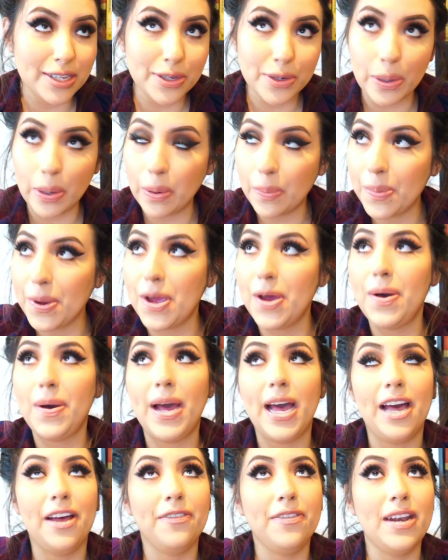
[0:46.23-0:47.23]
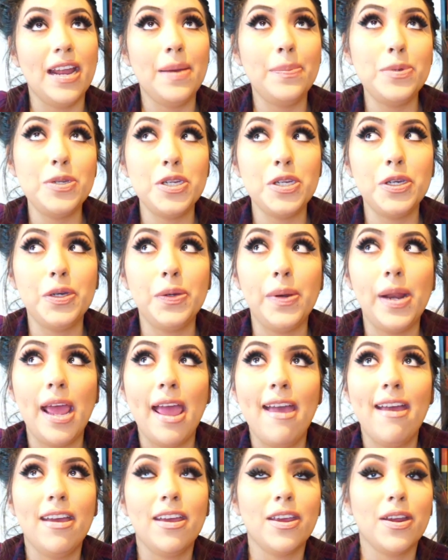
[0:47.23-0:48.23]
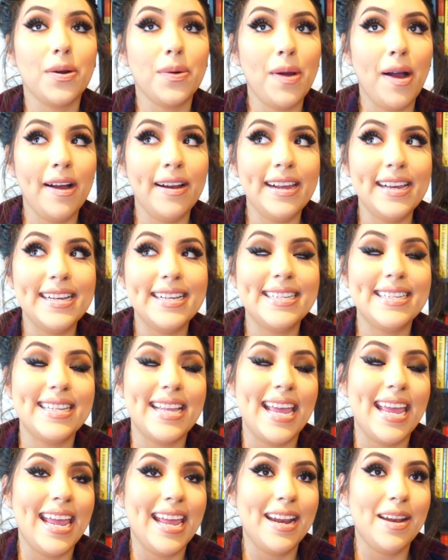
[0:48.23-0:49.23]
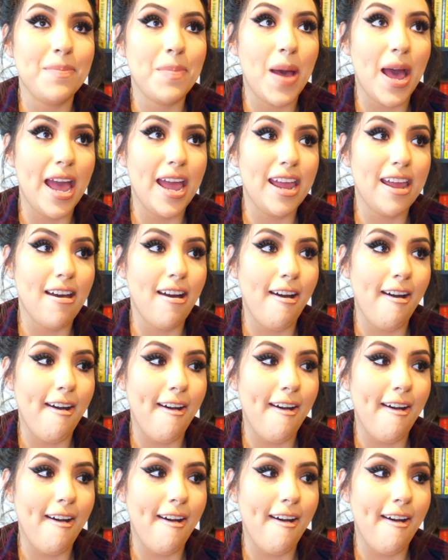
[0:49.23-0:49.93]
Scorpio, I have Neptune, Uranus in my,